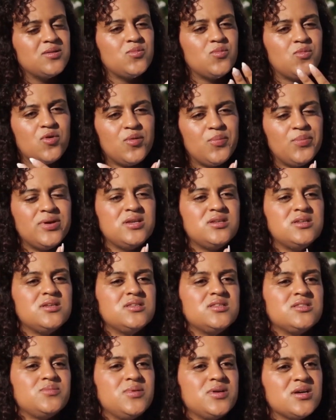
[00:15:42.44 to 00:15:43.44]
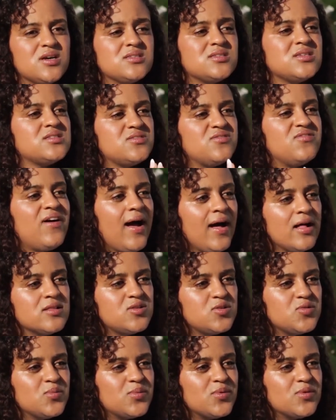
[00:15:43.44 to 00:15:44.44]
in more opinions because it's
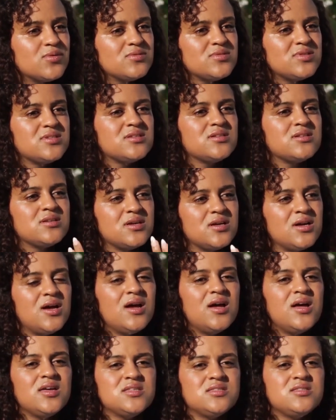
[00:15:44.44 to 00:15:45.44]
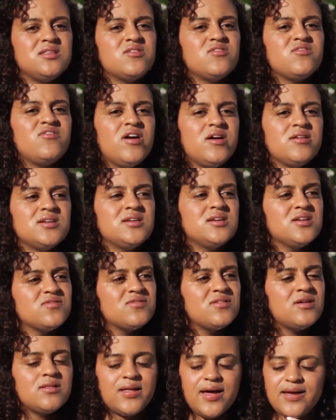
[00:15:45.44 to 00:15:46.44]
valuable to. They're very
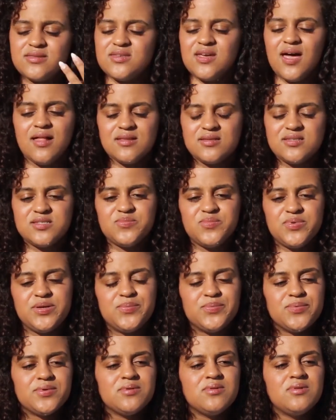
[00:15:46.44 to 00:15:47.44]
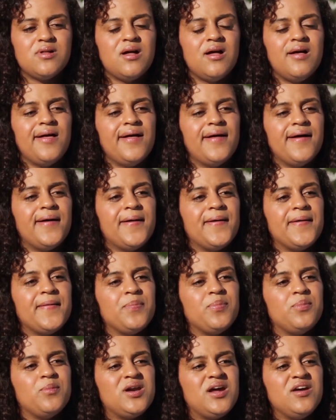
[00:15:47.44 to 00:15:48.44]
talented people.
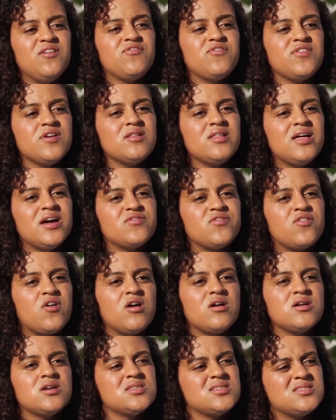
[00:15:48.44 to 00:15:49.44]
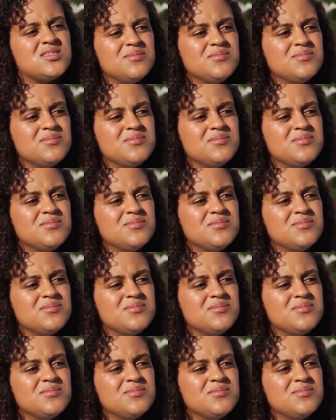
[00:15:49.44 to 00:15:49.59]
But I feel like for artists,